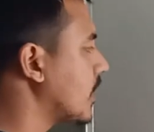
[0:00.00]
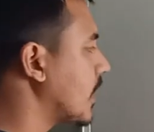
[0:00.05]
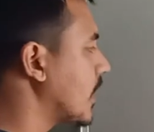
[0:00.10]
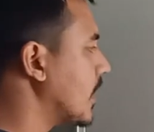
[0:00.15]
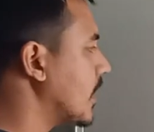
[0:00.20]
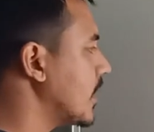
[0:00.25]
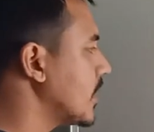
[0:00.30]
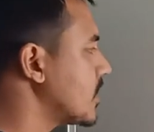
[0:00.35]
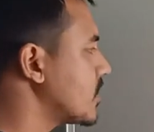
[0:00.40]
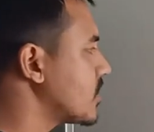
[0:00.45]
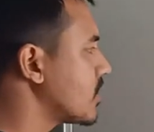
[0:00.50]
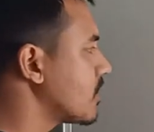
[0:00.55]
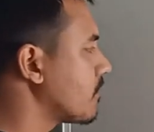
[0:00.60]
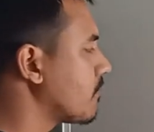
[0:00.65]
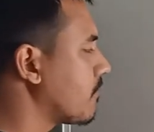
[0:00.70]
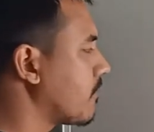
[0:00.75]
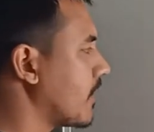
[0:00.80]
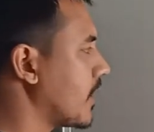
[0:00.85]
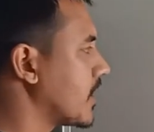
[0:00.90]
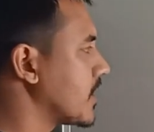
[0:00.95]
the electric
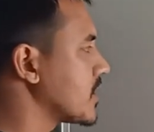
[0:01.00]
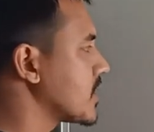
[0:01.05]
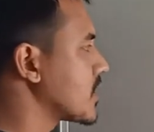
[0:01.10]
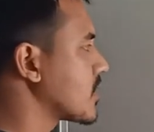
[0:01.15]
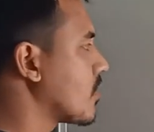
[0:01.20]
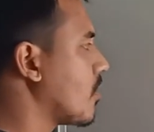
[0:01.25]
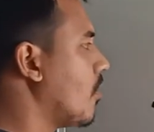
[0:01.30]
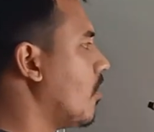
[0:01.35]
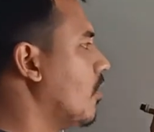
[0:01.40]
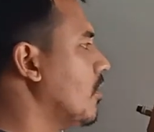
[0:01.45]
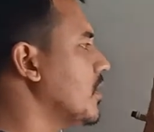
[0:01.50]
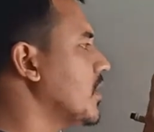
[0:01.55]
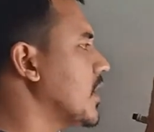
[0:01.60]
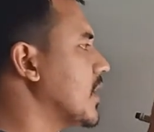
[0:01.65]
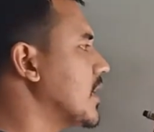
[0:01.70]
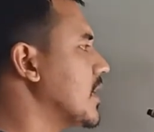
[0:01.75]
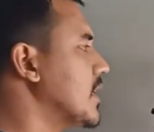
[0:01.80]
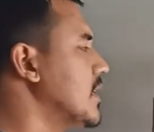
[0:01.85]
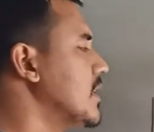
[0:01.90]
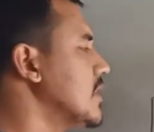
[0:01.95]
flux on
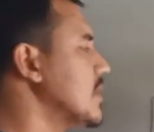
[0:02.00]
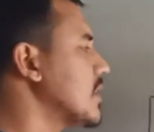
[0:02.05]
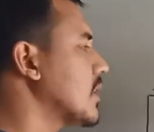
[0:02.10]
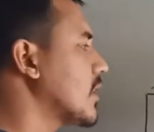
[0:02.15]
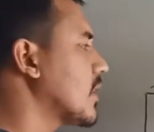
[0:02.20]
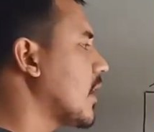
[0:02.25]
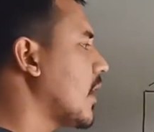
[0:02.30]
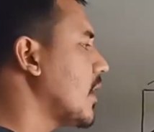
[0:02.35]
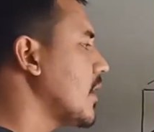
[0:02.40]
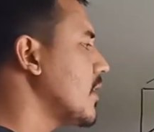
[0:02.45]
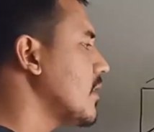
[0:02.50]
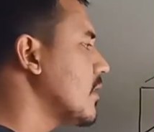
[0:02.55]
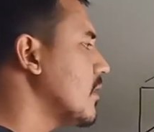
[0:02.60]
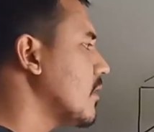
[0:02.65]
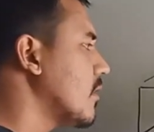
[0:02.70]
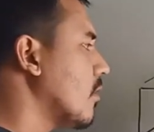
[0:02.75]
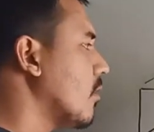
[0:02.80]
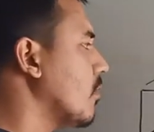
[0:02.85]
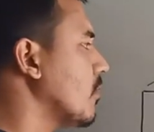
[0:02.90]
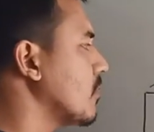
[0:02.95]
the
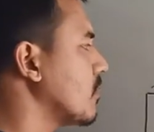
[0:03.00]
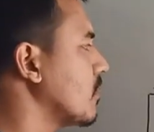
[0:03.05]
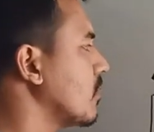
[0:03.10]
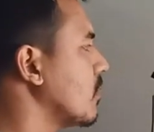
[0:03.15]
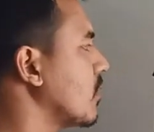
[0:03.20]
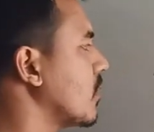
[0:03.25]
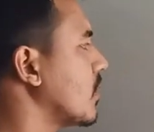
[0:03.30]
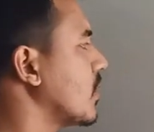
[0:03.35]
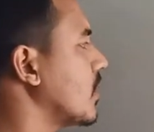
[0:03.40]
entire, on